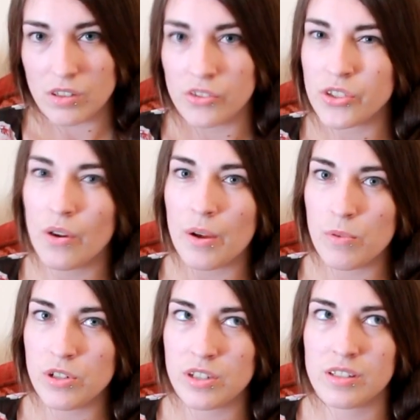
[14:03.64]
So I
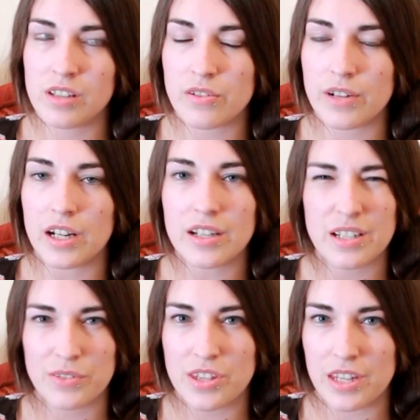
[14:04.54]
would consider it. I'd
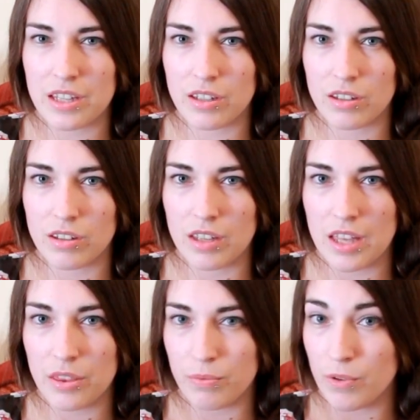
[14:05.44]
have to think
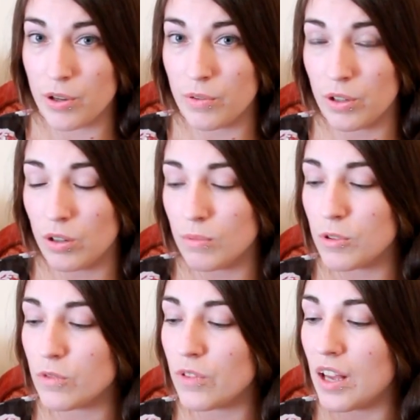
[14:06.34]
it through a lot
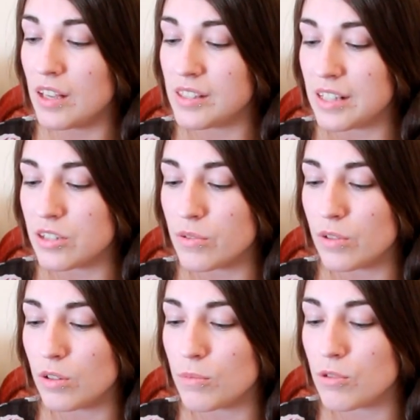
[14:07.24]
more first and do a
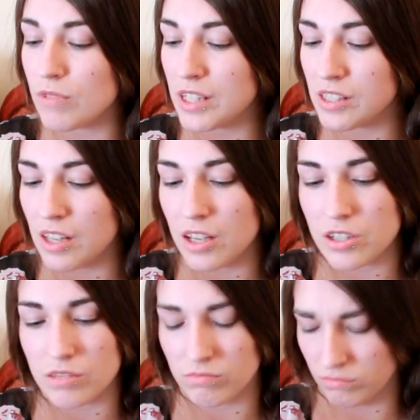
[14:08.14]
lot more
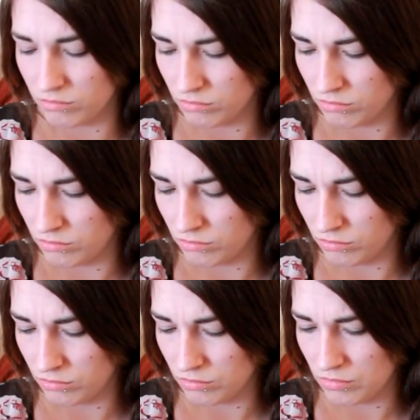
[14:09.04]
research
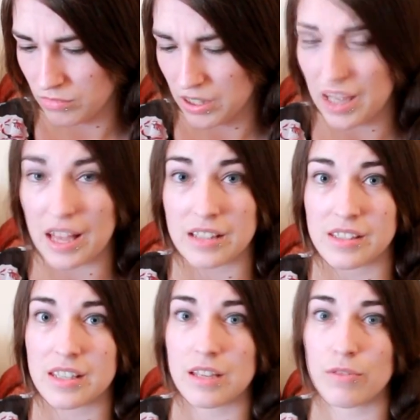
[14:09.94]
and
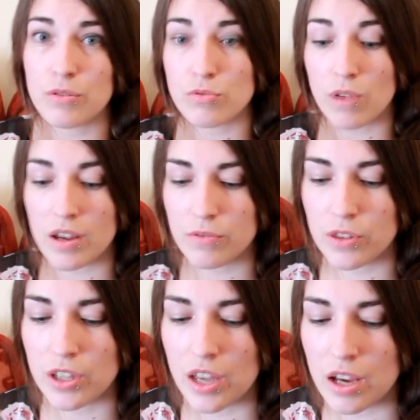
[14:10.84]
see if it was right
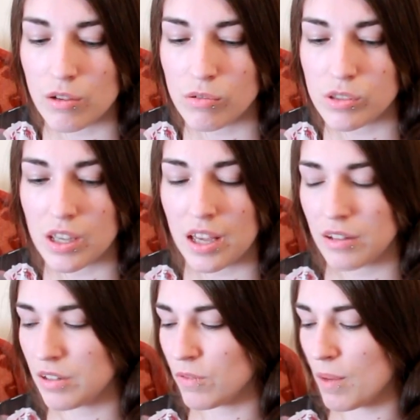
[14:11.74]
for the girls
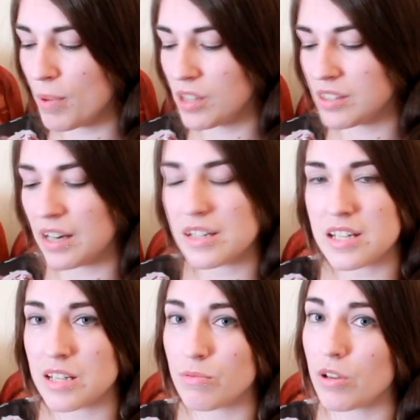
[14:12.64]
and if their
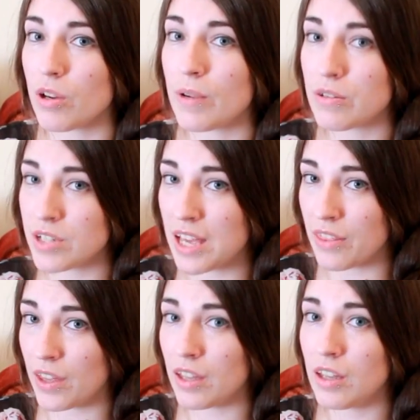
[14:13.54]
personalities would go well
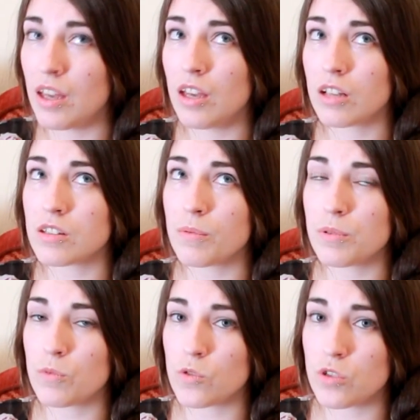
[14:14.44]
together, because I
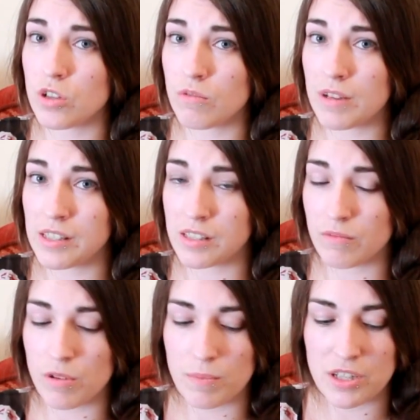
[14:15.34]
wouldn't want to risk
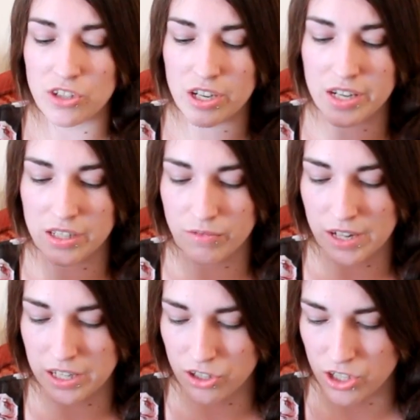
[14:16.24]
Ruby and Shindig's
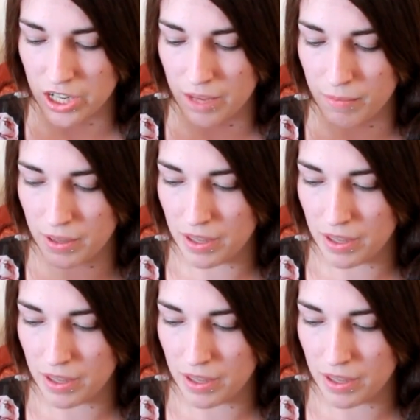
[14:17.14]
relationship.